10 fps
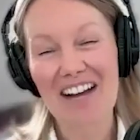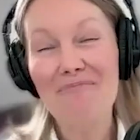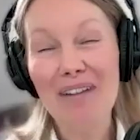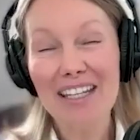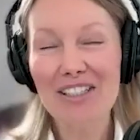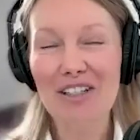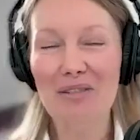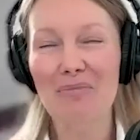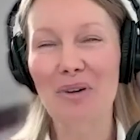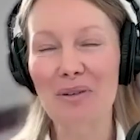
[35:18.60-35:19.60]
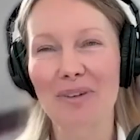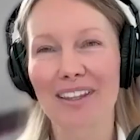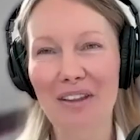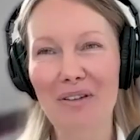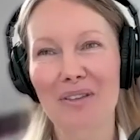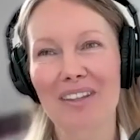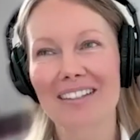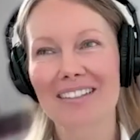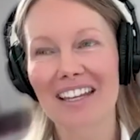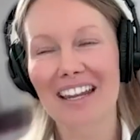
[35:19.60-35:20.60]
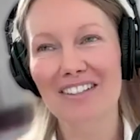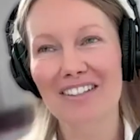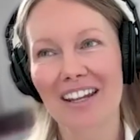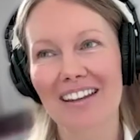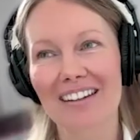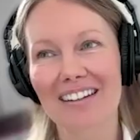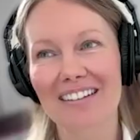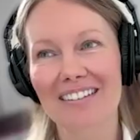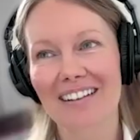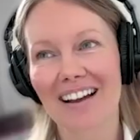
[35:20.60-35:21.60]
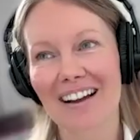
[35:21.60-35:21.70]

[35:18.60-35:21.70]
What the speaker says: Yeah. But it's a good point, Brett, though, that educating